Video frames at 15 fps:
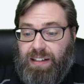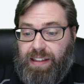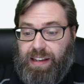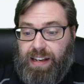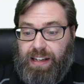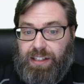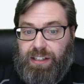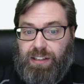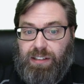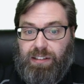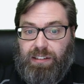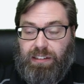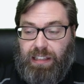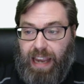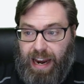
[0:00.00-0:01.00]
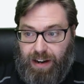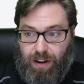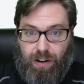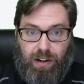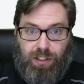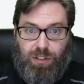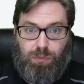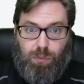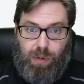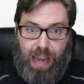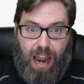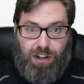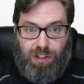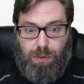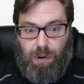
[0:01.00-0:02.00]
to this later because we
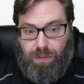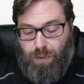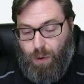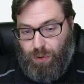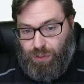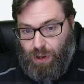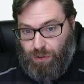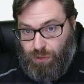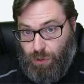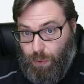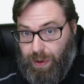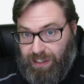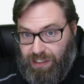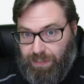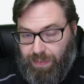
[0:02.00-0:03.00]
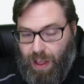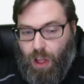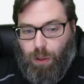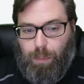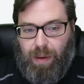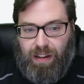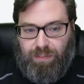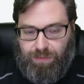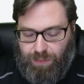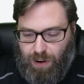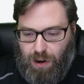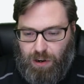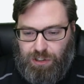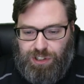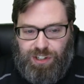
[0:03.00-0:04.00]
actually want to focus on doing development
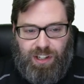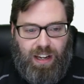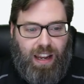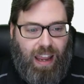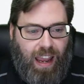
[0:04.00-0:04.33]
first,